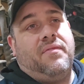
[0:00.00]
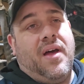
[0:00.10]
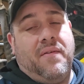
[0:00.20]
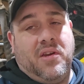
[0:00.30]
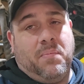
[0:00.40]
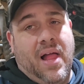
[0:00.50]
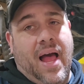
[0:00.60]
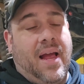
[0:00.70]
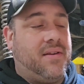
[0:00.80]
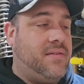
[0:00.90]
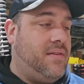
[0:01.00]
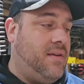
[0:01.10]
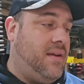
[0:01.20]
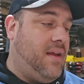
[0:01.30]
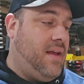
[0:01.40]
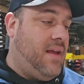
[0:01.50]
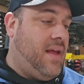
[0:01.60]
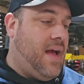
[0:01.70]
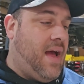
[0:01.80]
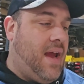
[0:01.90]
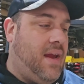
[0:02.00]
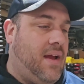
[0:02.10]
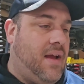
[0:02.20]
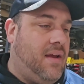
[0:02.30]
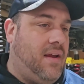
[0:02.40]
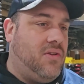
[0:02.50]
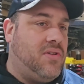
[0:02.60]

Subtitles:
5-inch blocks, I